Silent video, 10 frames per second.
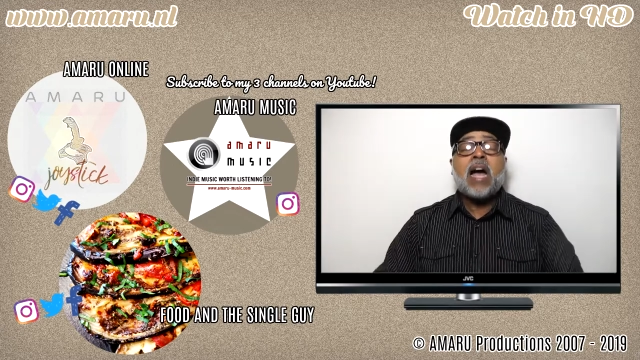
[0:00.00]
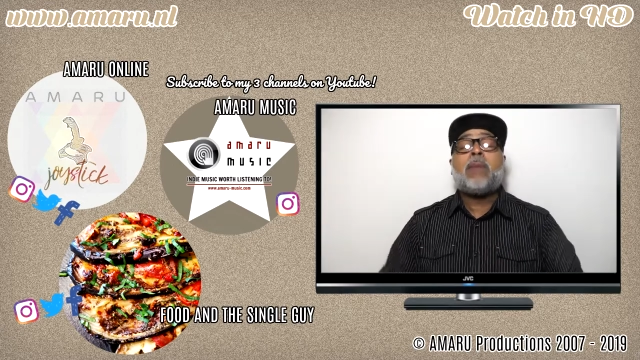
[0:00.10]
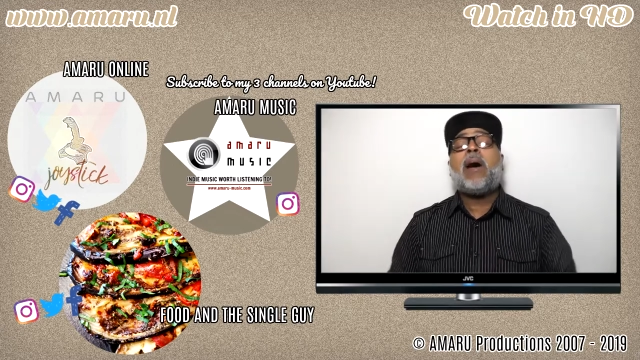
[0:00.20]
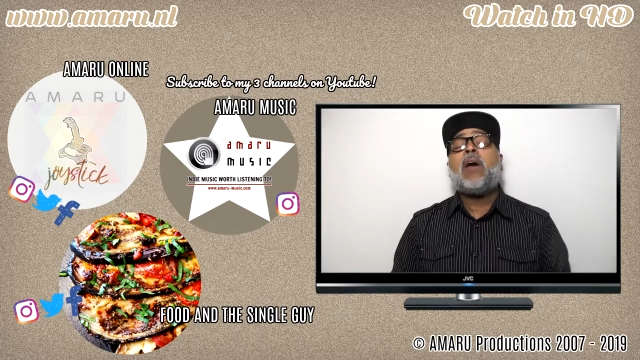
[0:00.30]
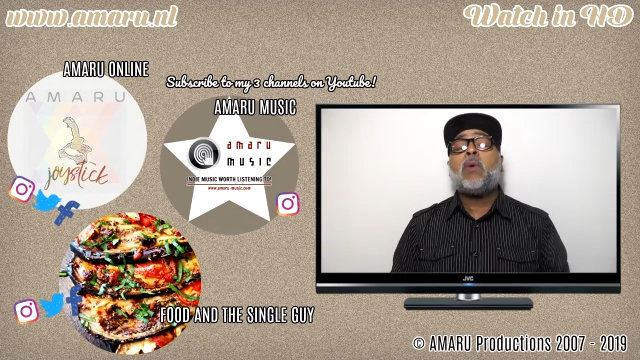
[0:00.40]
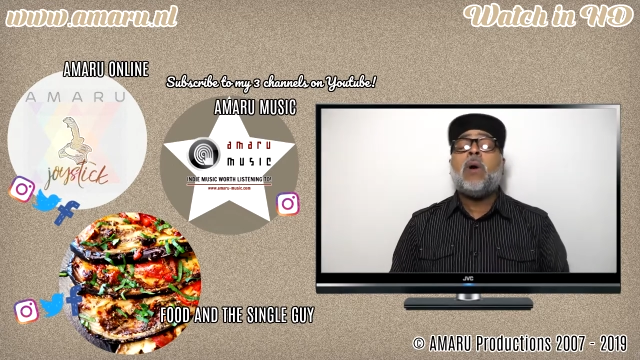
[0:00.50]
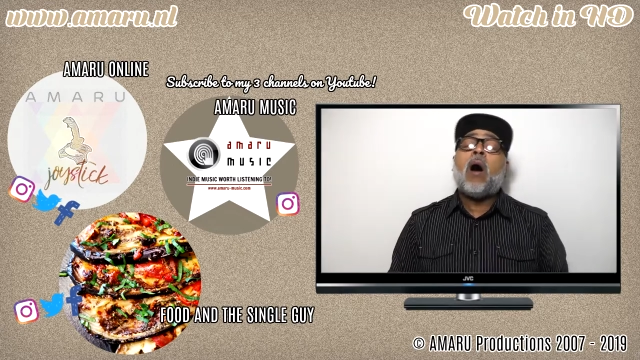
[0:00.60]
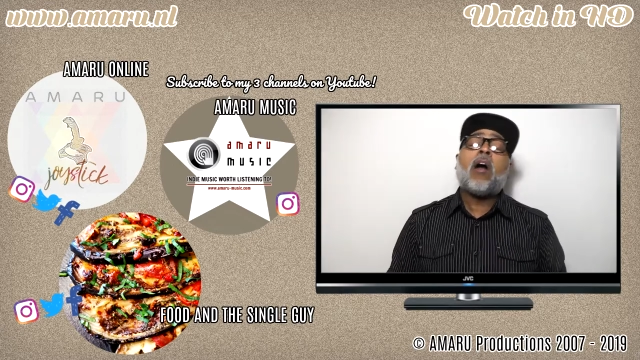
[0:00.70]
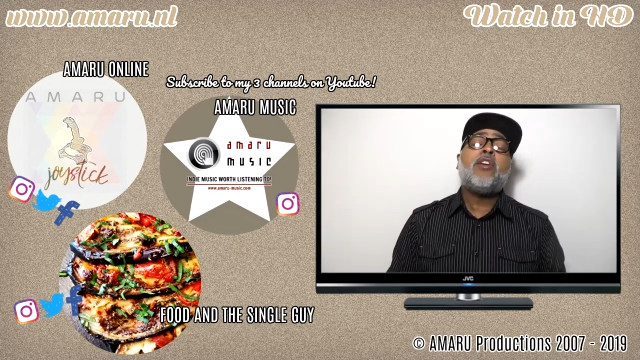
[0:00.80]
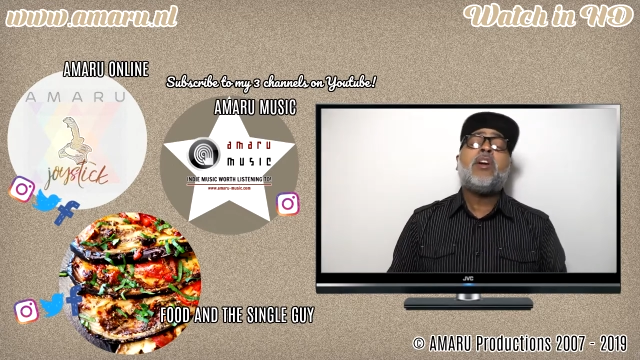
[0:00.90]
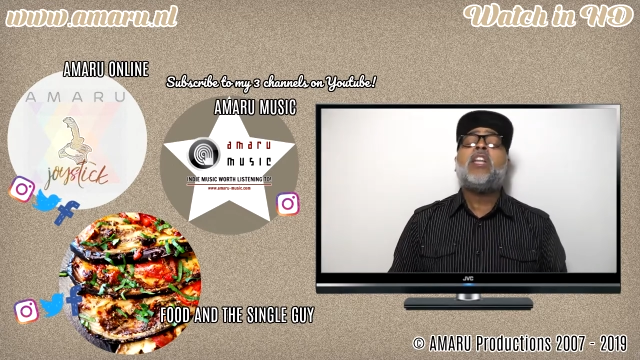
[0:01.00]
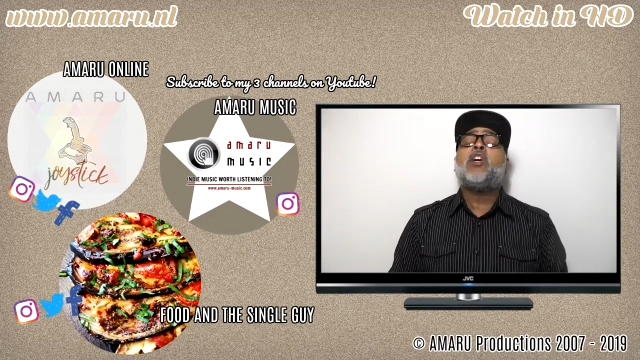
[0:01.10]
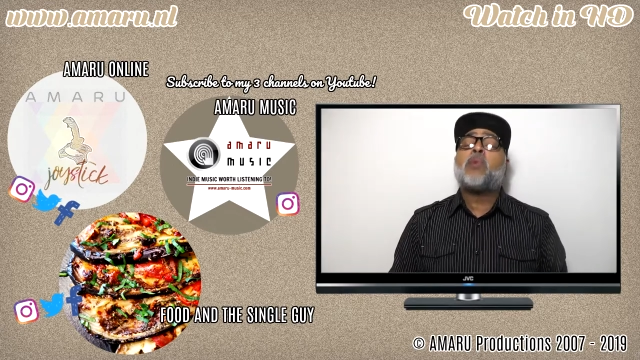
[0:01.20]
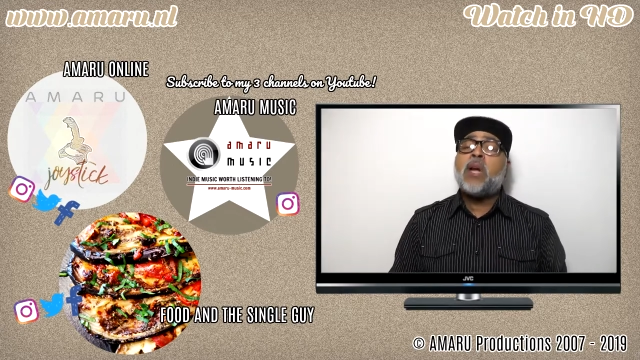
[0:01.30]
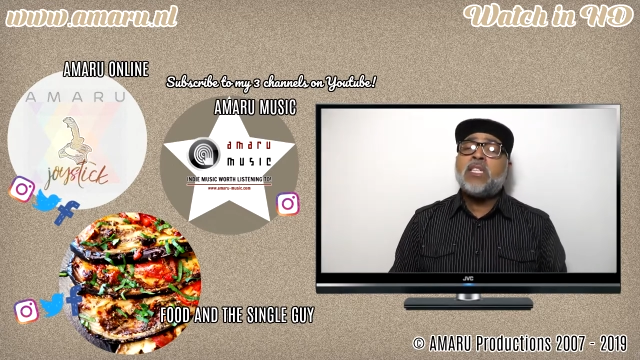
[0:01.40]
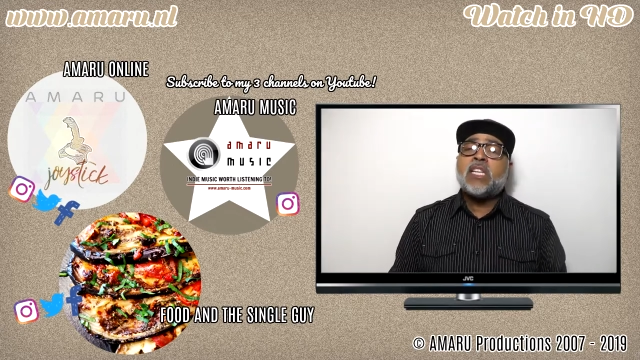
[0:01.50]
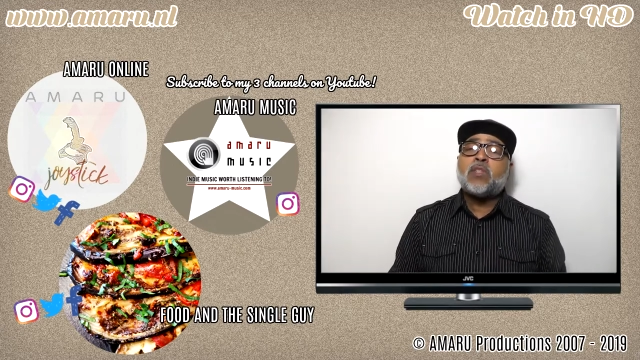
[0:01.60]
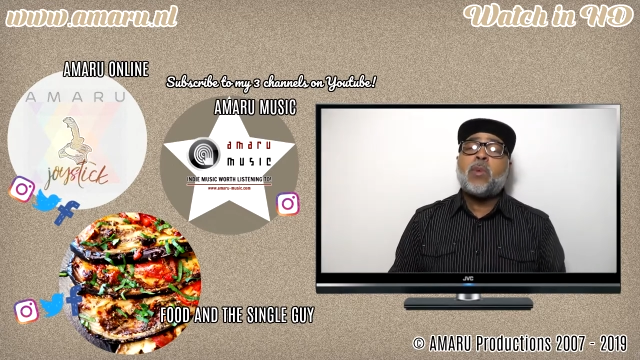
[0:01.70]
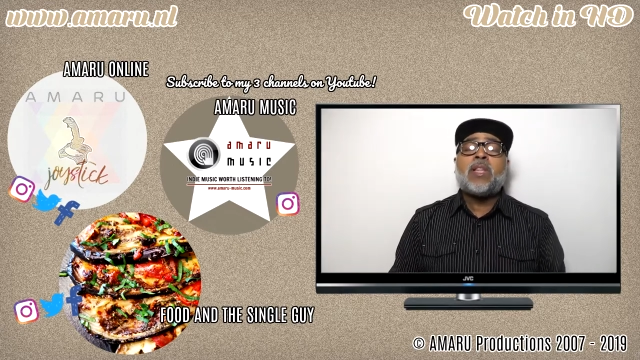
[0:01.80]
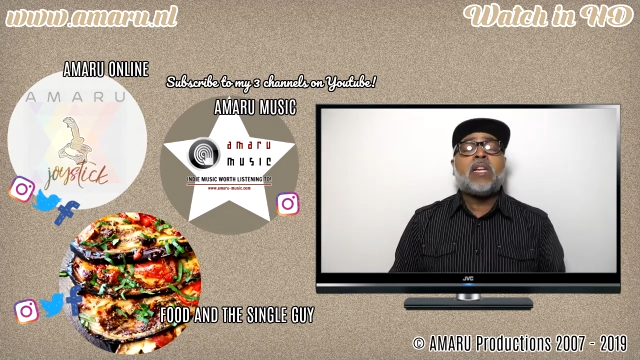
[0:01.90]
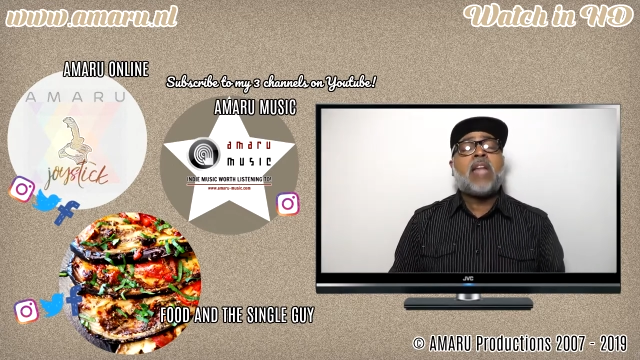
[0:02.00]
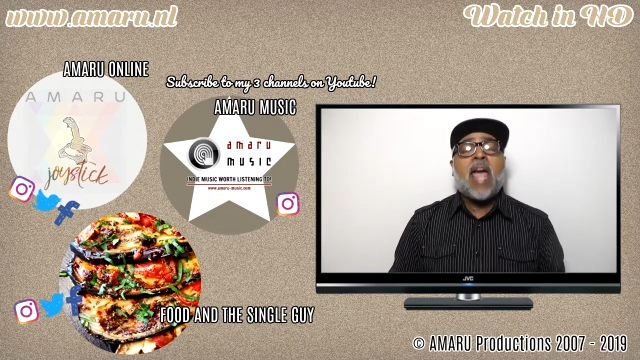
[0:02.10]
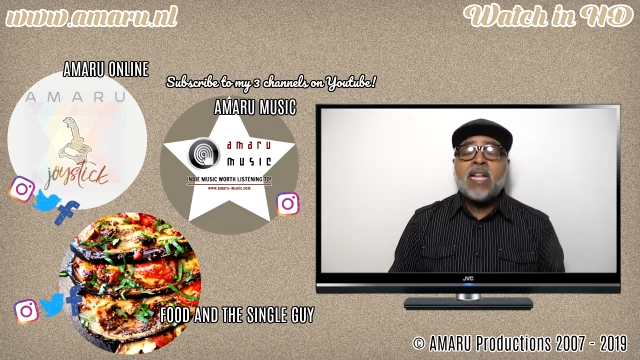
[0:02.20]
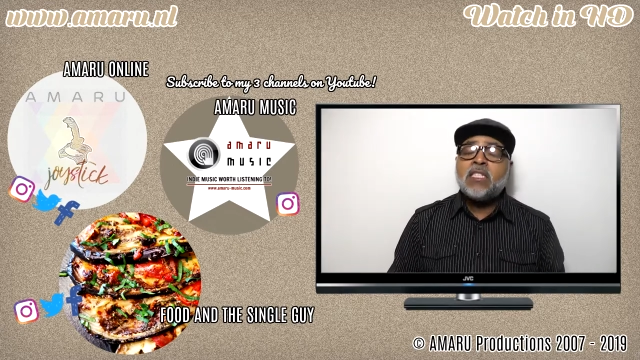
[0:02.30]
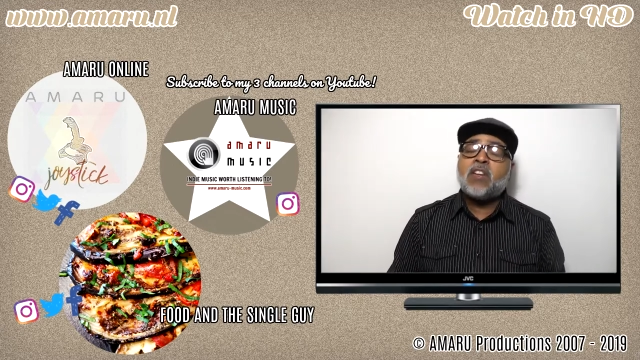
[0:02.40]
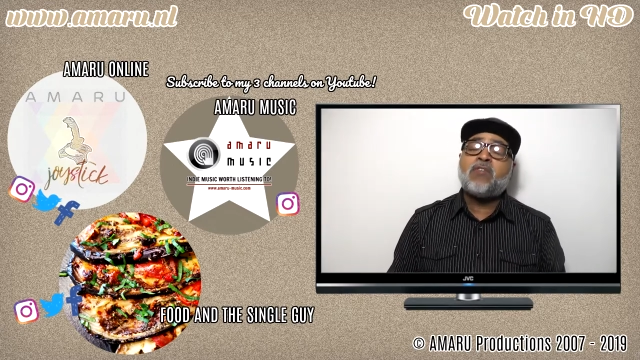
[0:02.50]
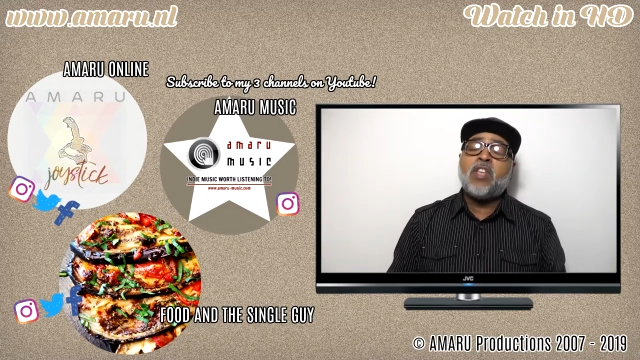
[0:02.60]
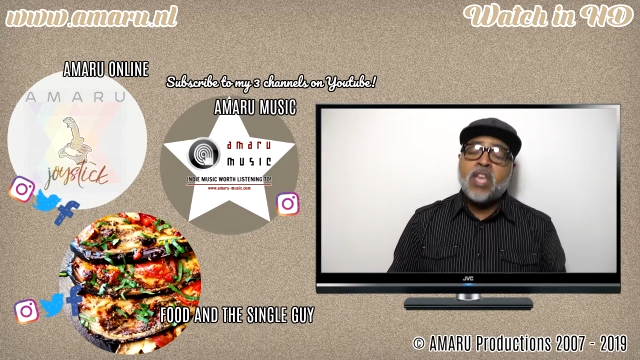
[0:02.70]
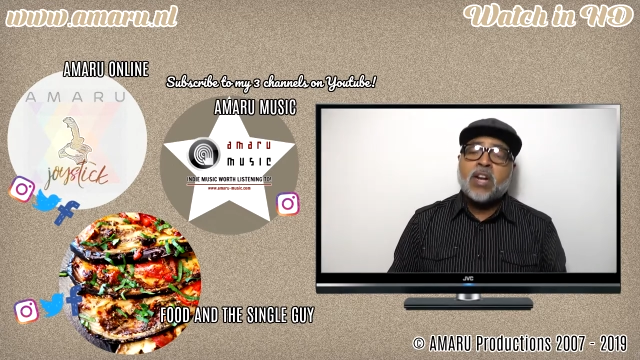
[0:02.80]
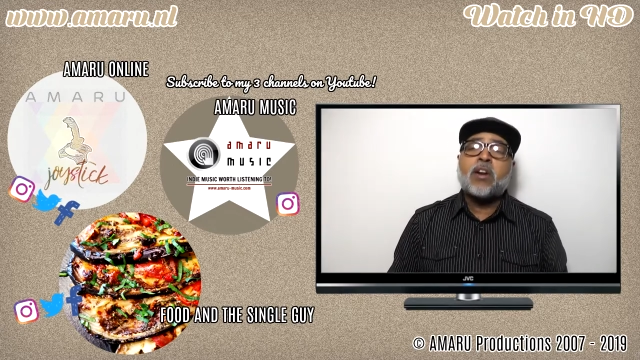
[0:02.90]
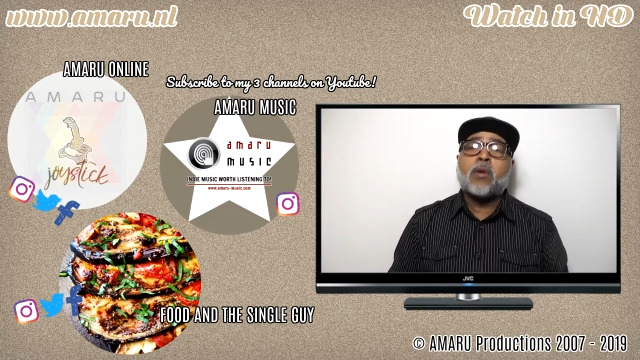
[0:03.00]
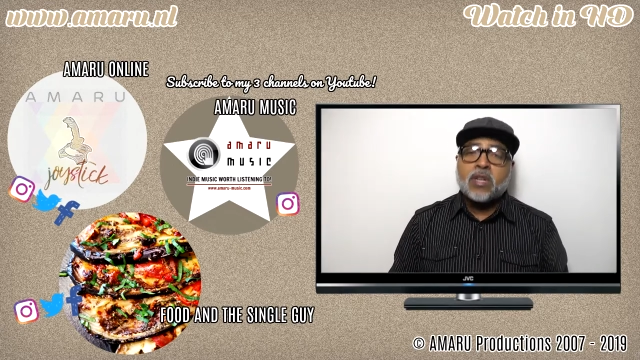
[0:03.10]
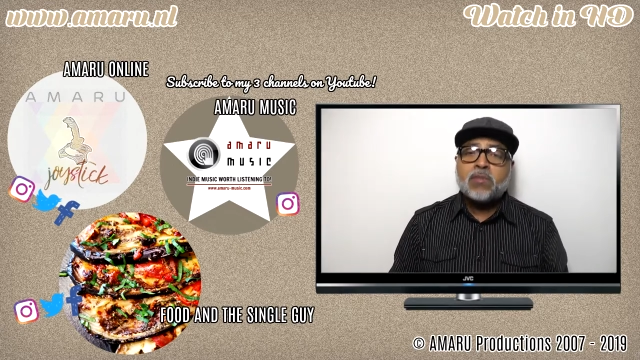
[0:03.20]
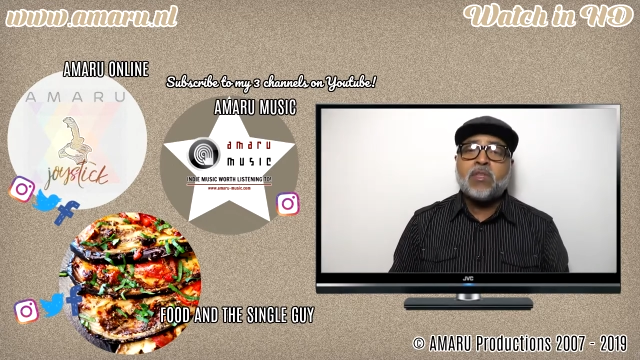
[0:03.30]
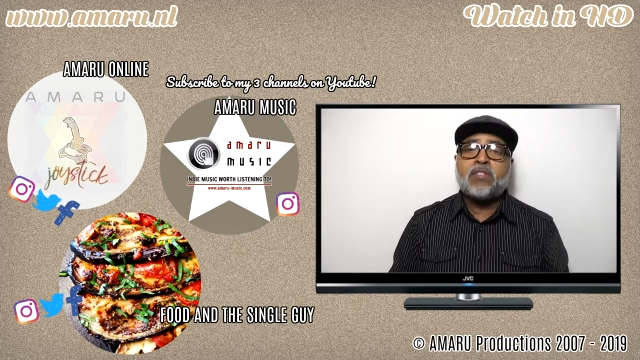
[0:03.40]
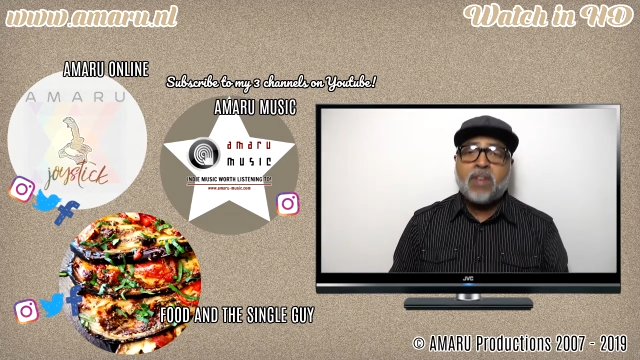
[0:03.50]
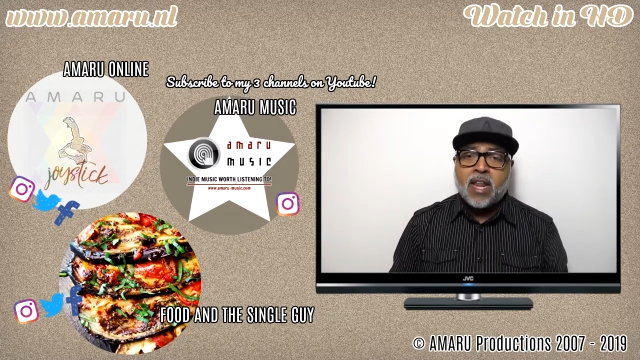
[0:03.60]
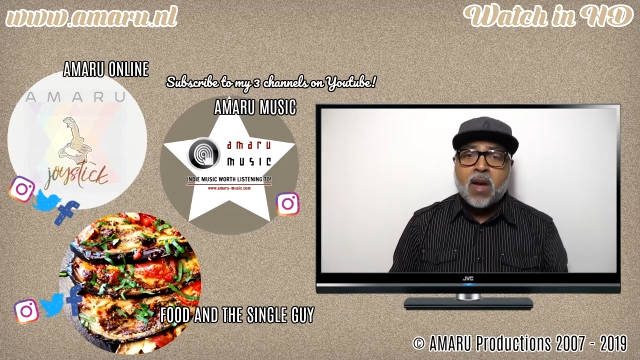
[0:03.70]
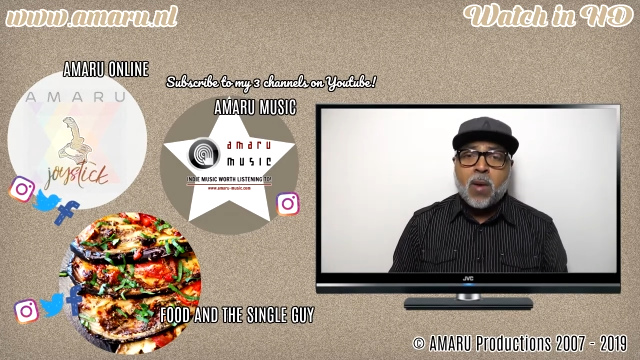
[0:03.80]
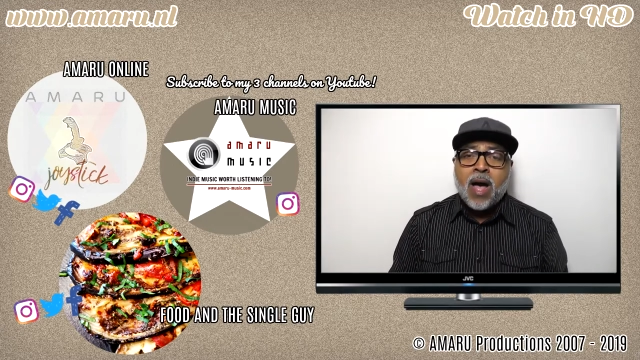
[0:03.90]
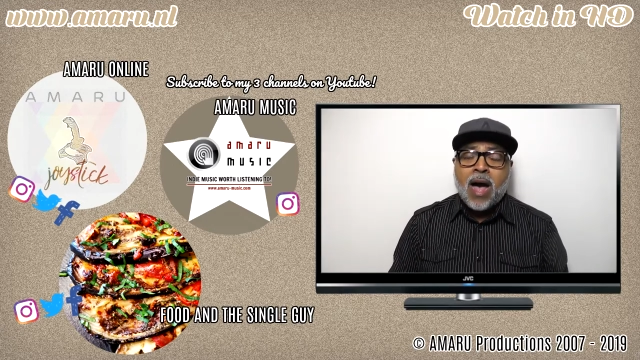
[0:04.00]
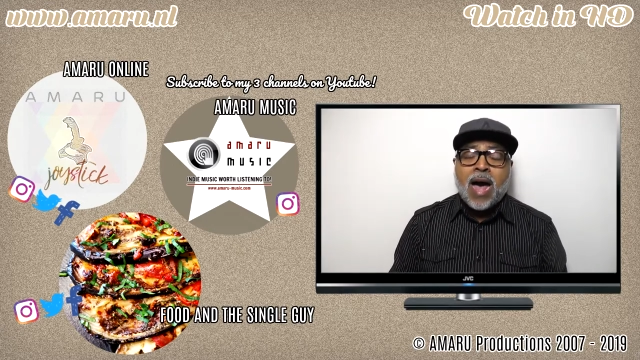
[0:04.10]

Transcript: Amaru, are you gonna grace us with an end of the year Christmas video?